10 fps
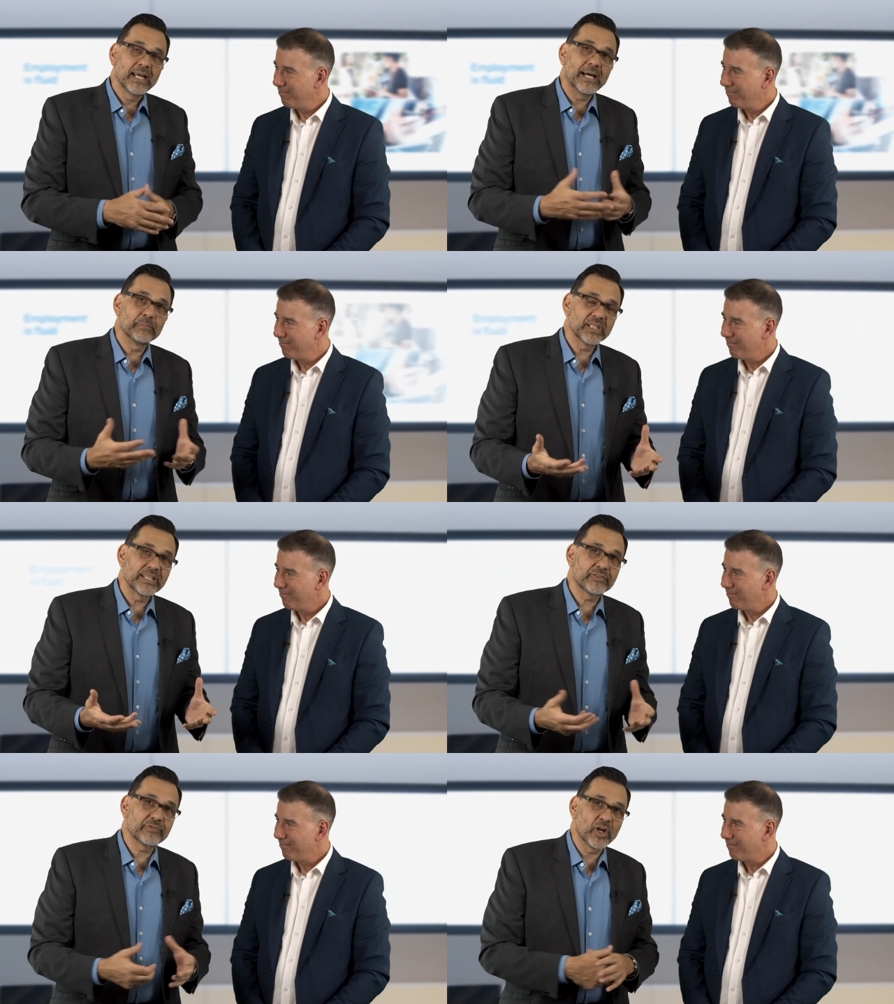Speaker 1: um,
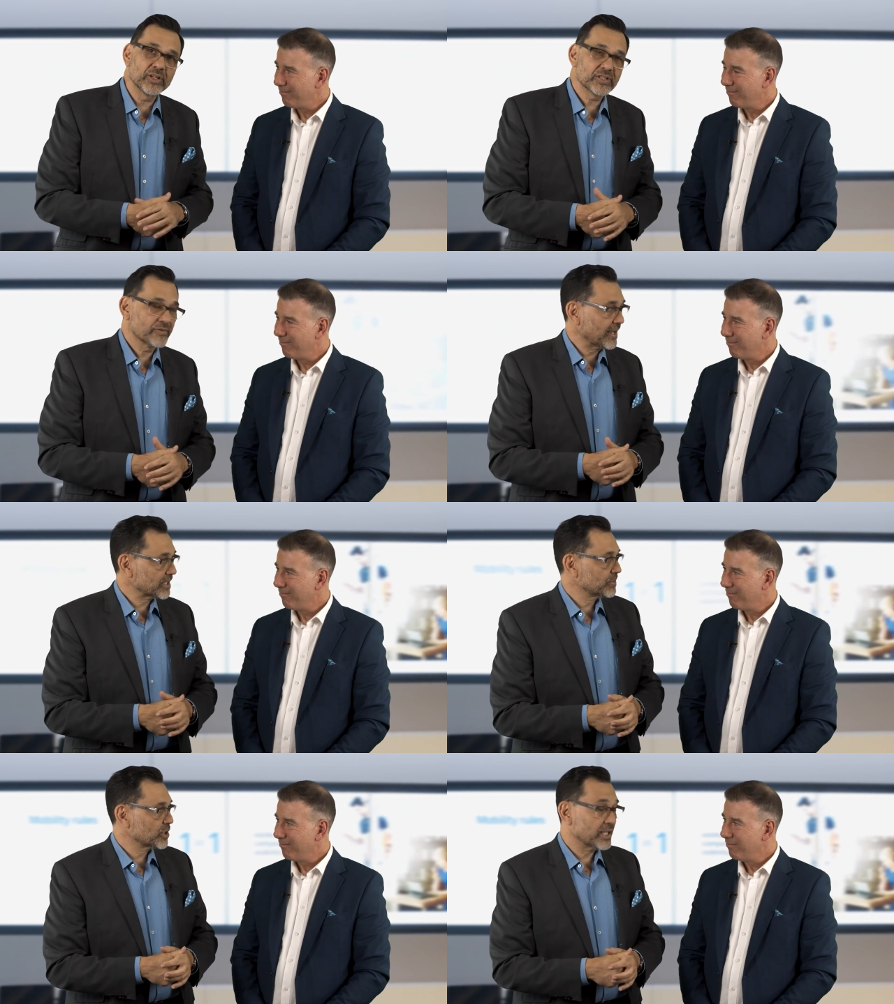lift phones and
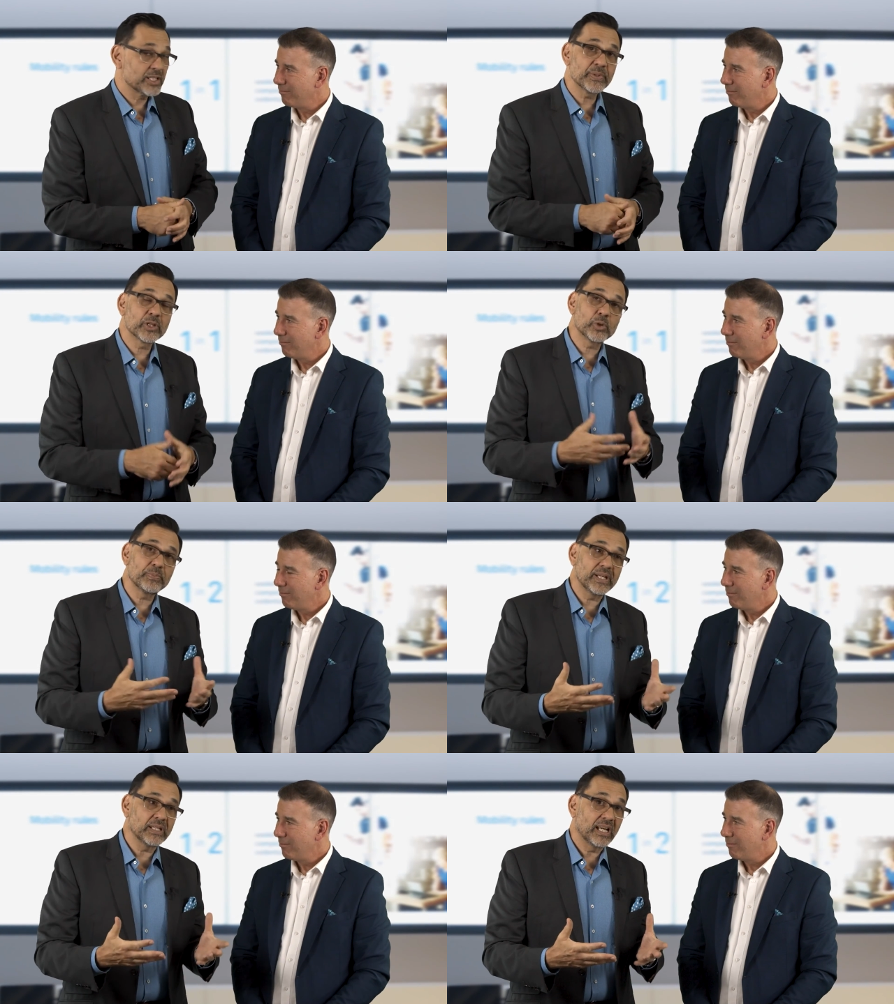fax machines, but it could
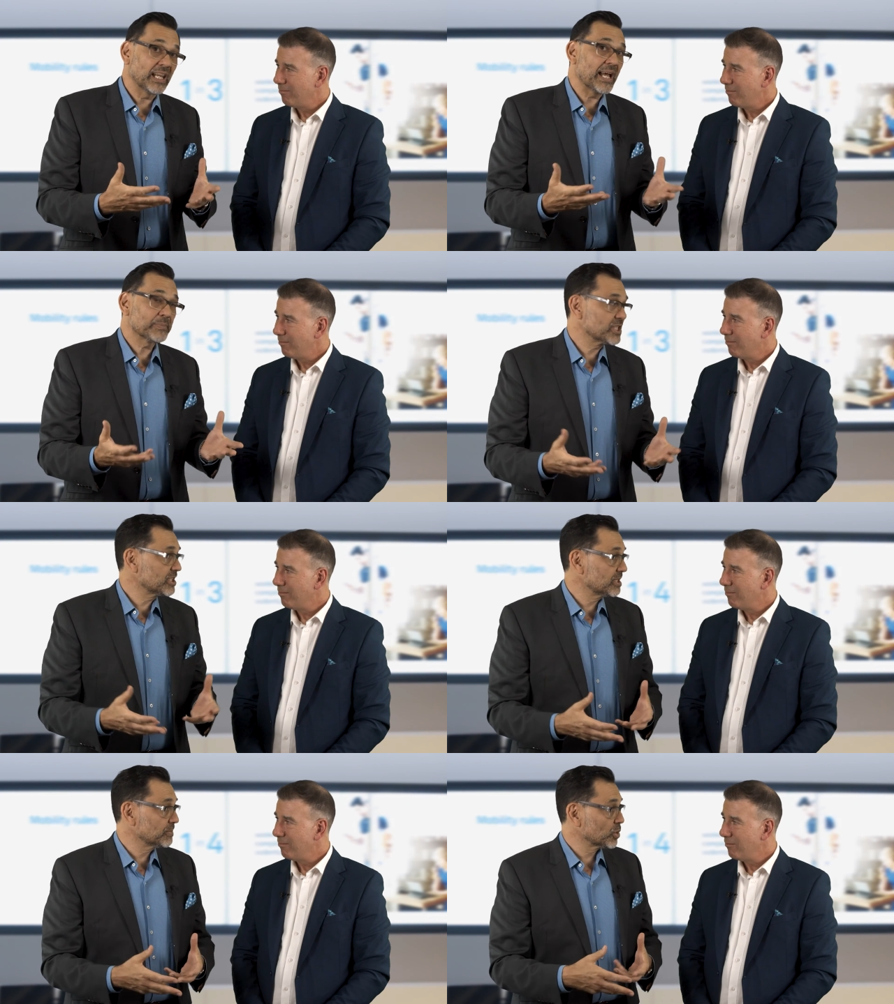be alarm
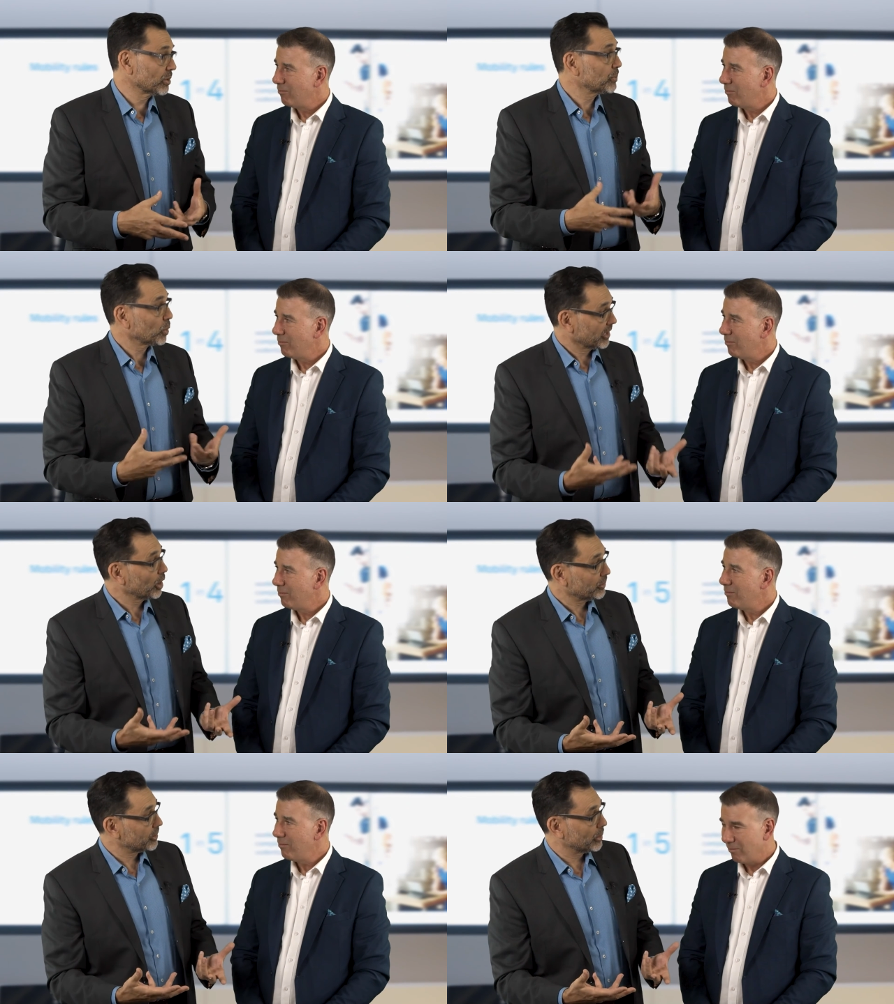systems or important
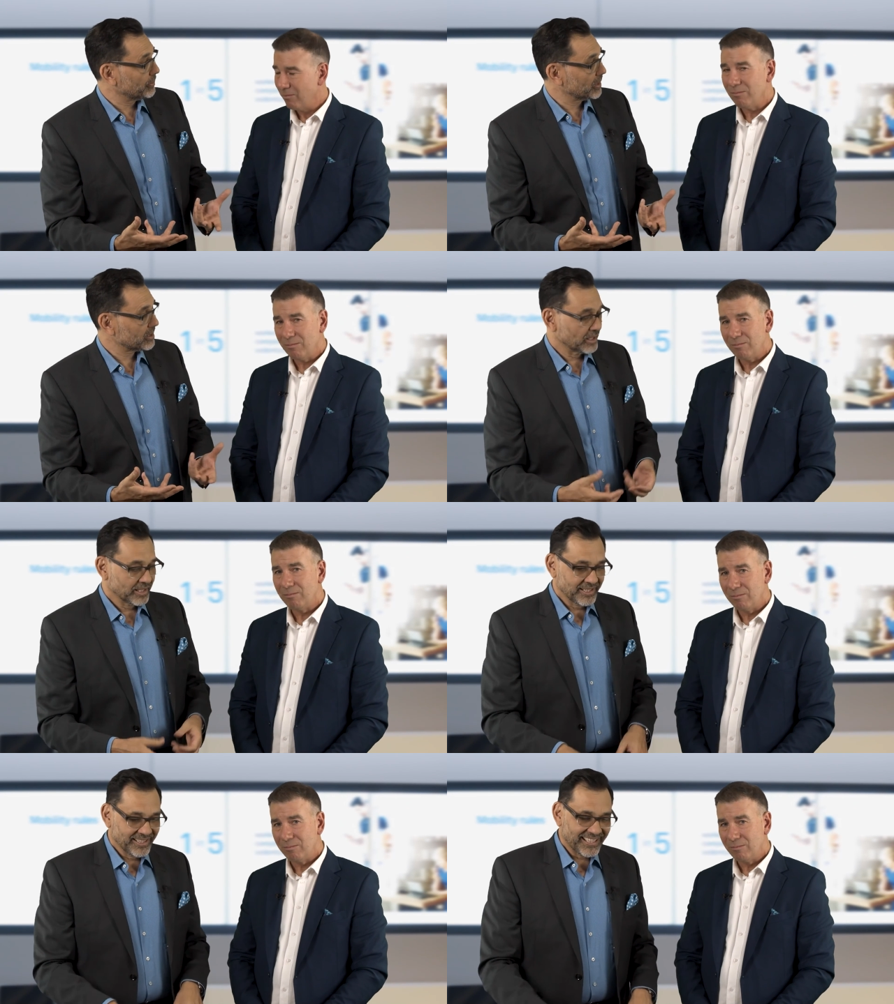health equipment
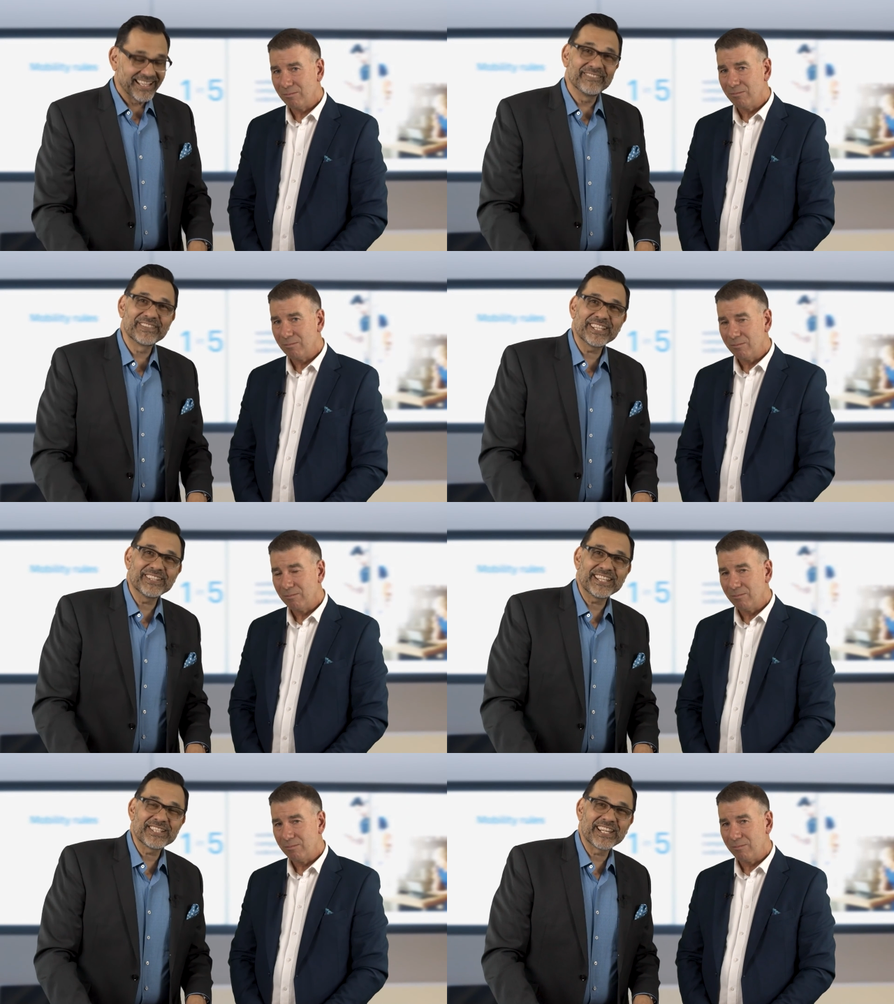uh, that
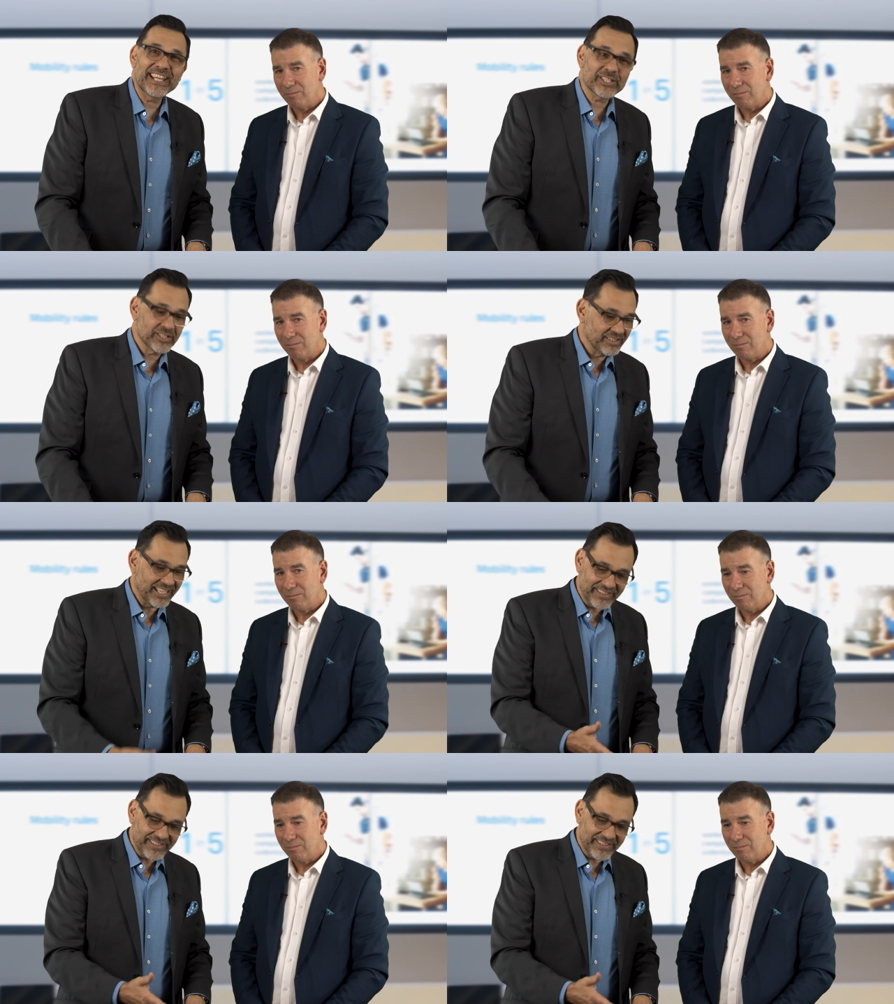you need connected.